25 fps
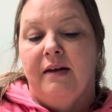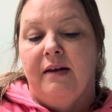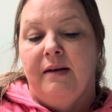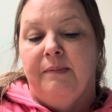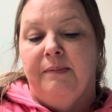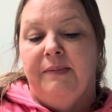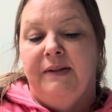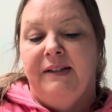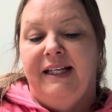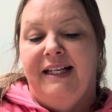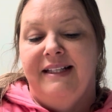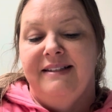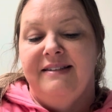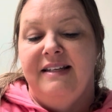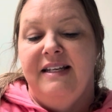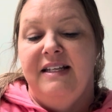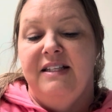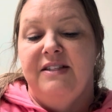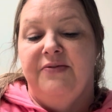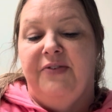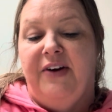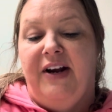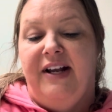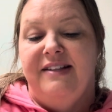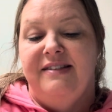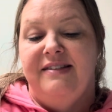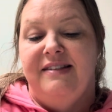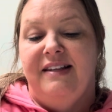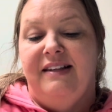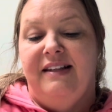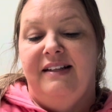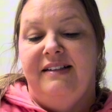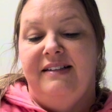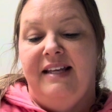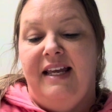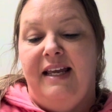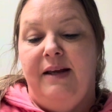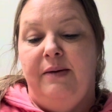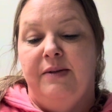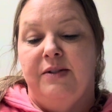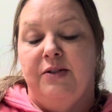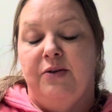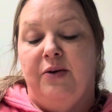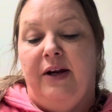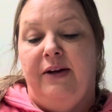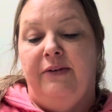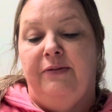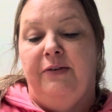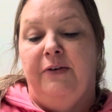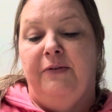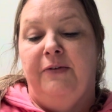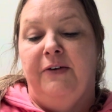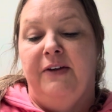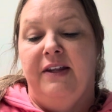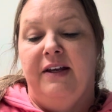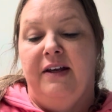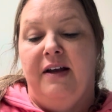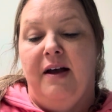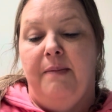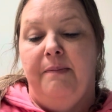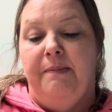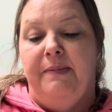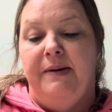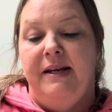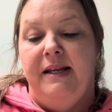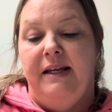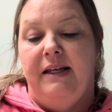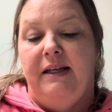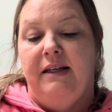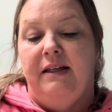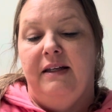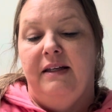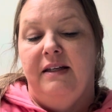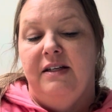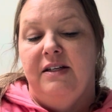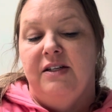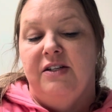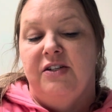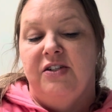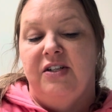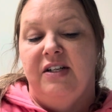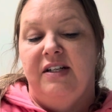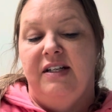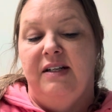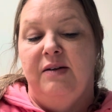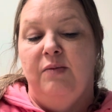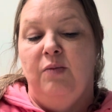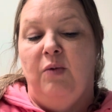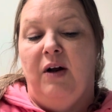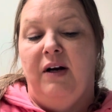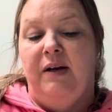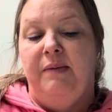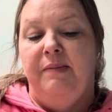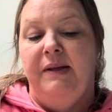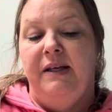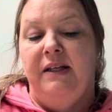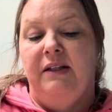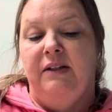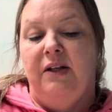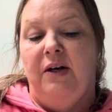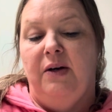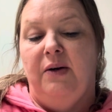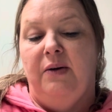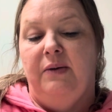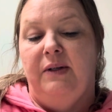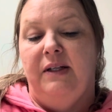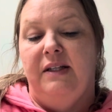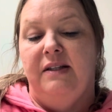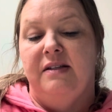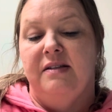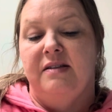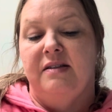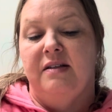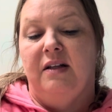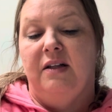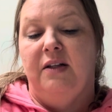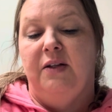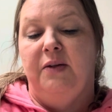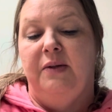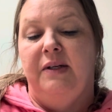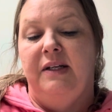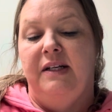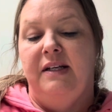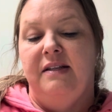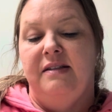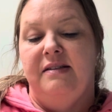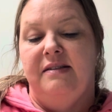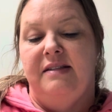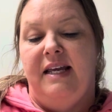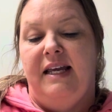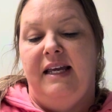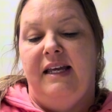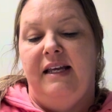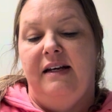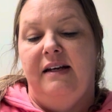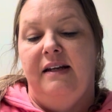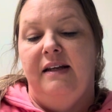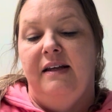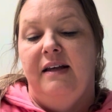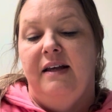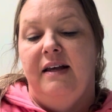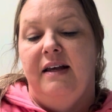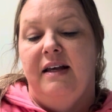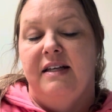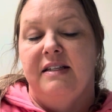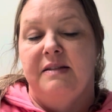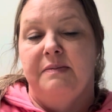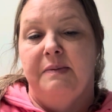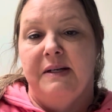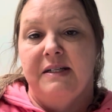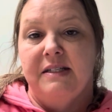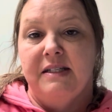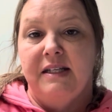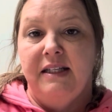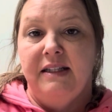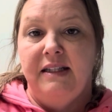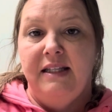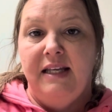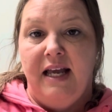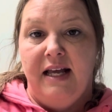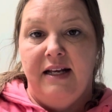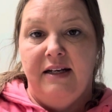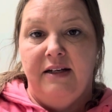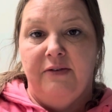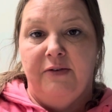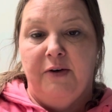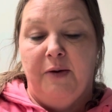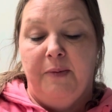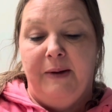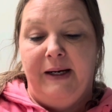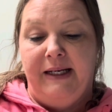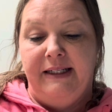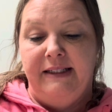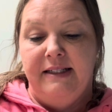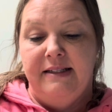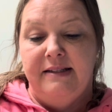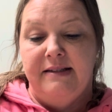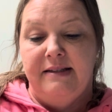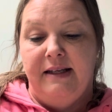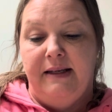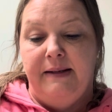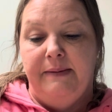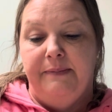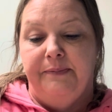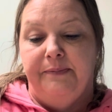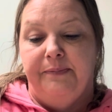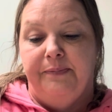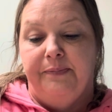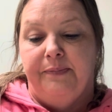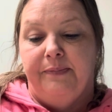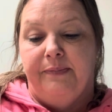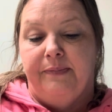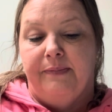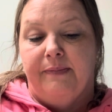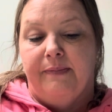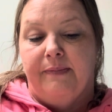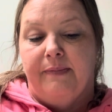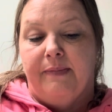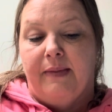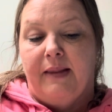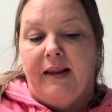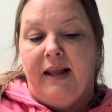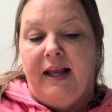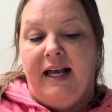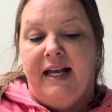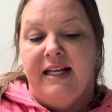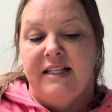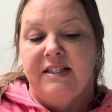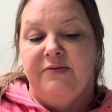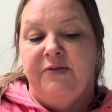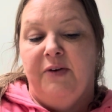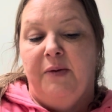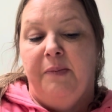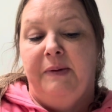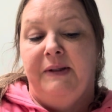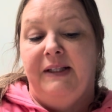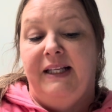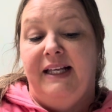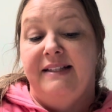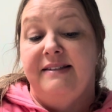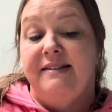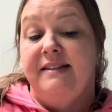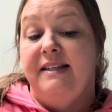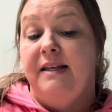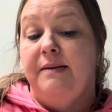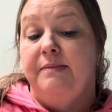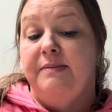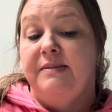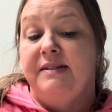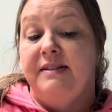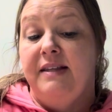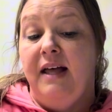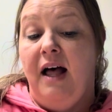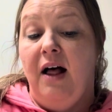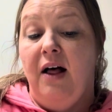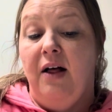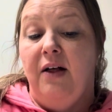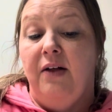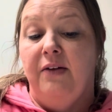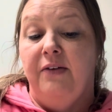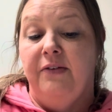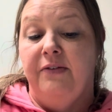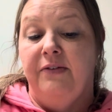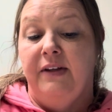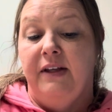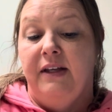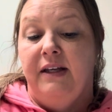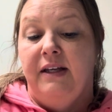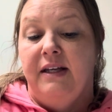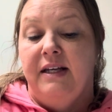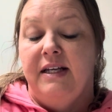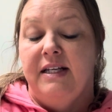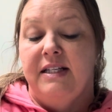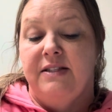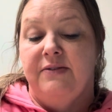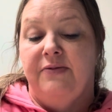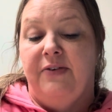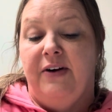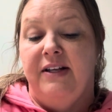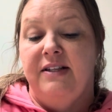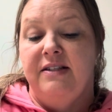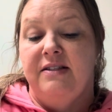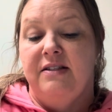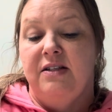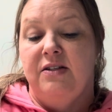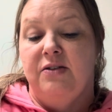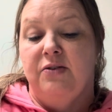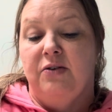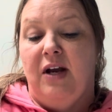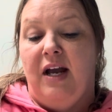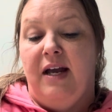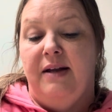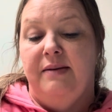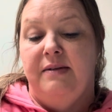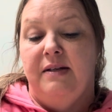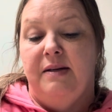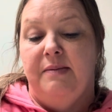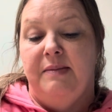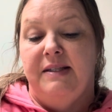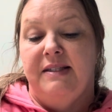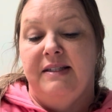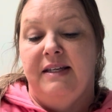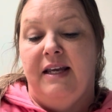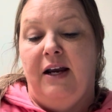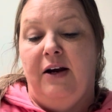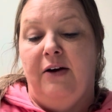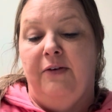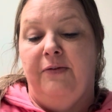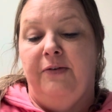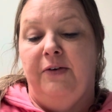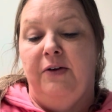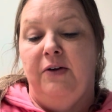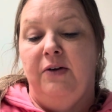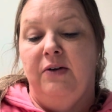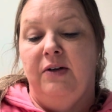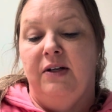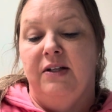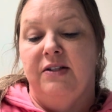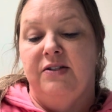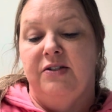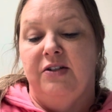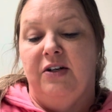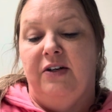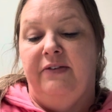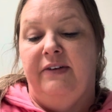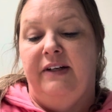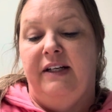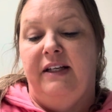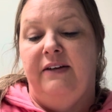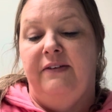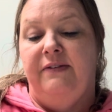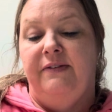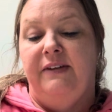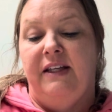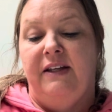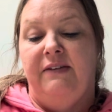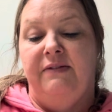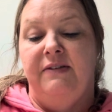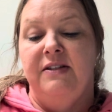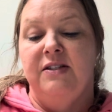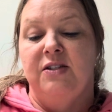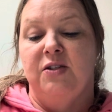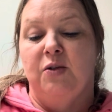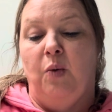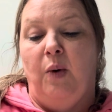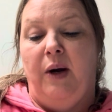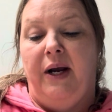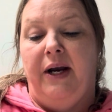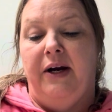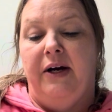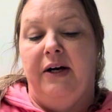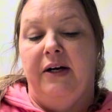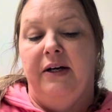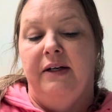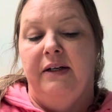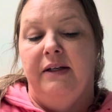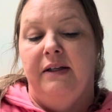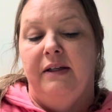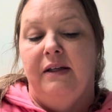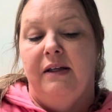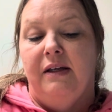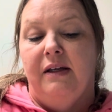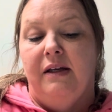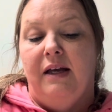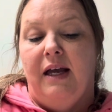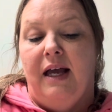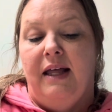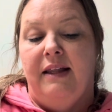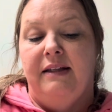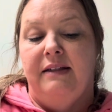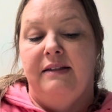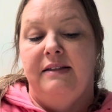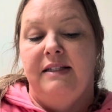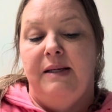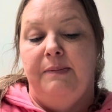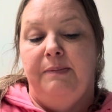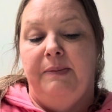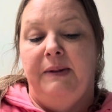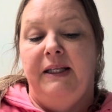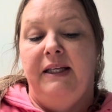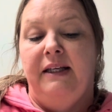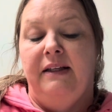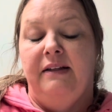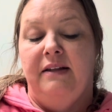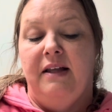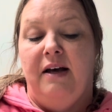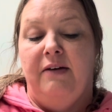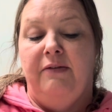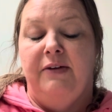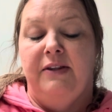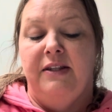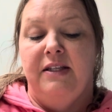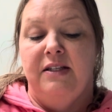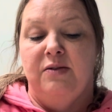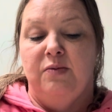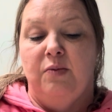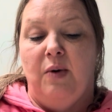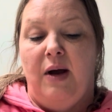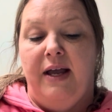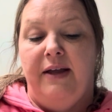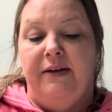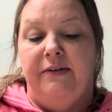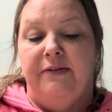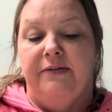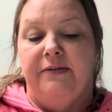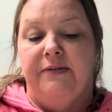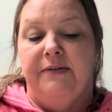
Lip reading: Polanski's friend said that Tate was grateful for the company. She didn't want to be alone in the secluded estate, especially at the end of her pregnancy. As for Polanski himself, his friends described him as careful, conservative, even square, and deeply in love with his wife.